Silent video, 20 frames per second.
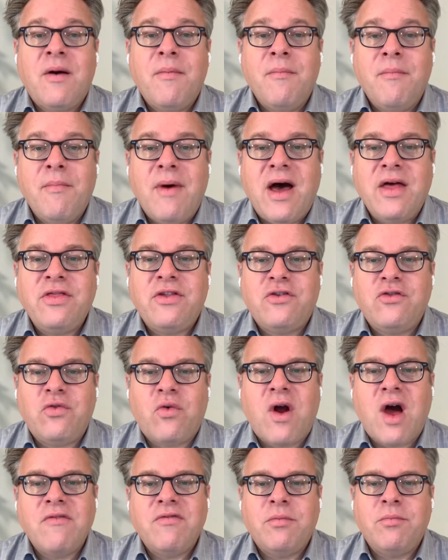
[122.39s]
month
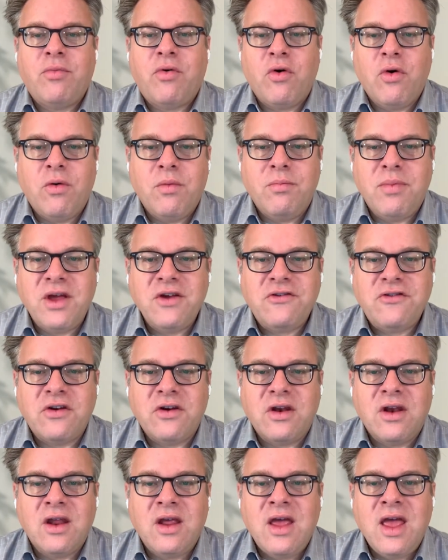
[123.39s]
driving
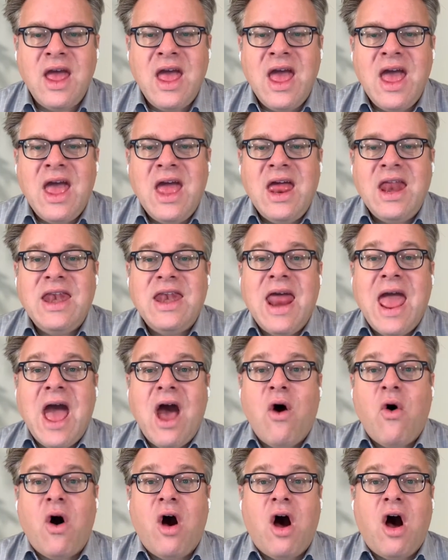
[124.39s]
prohibition.
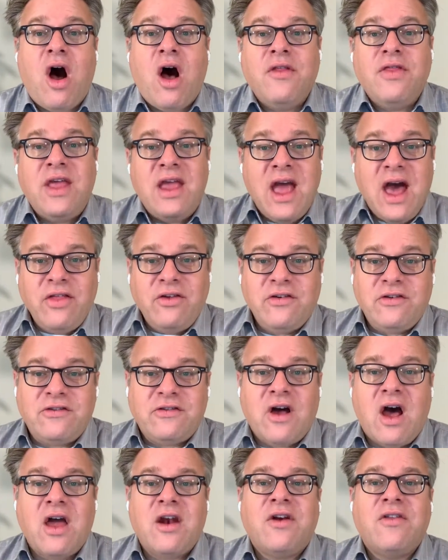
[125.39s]
Now, on the other
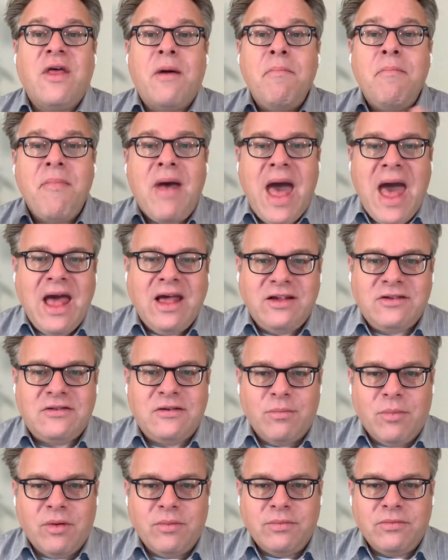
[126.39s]
side are the
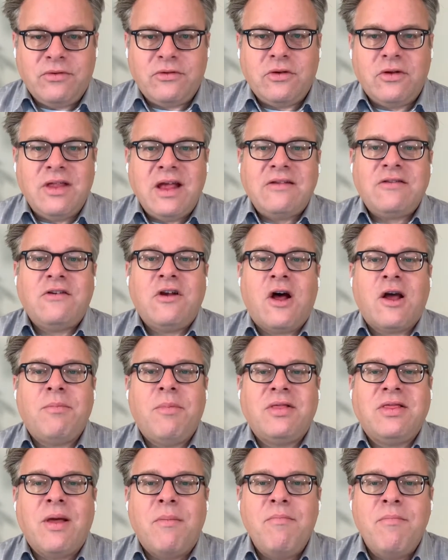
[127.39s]
maximum. So let's talk
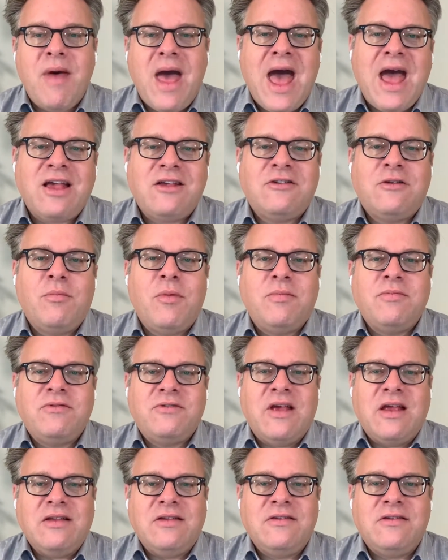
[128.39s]
about the maximum
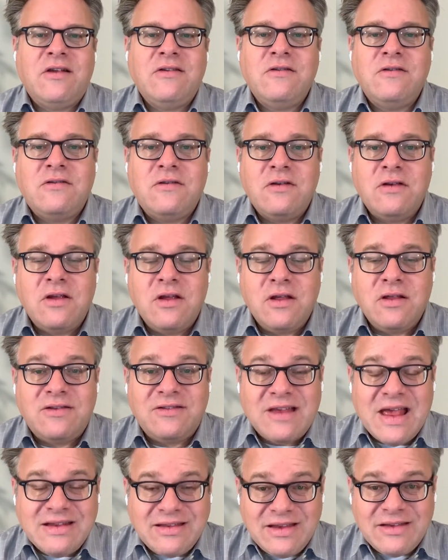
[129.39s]
sentences
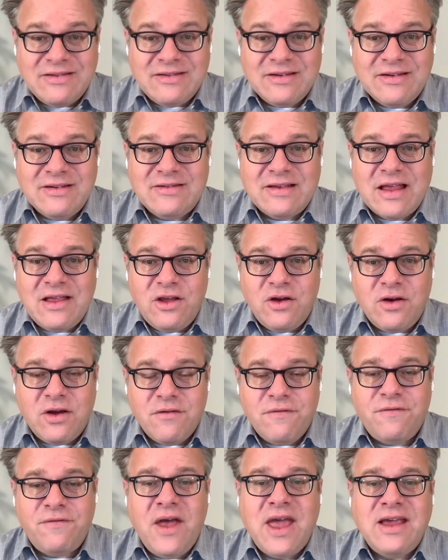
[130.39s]
sentences that you
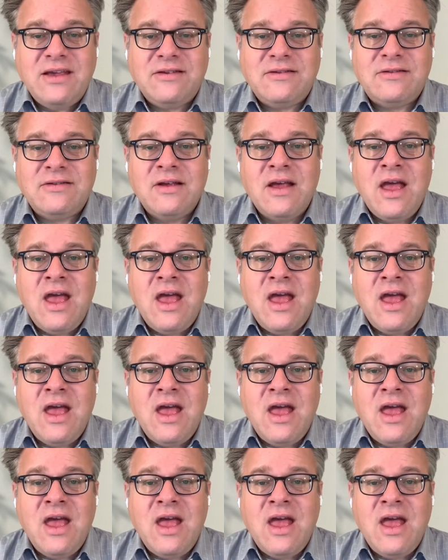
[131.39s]
can face.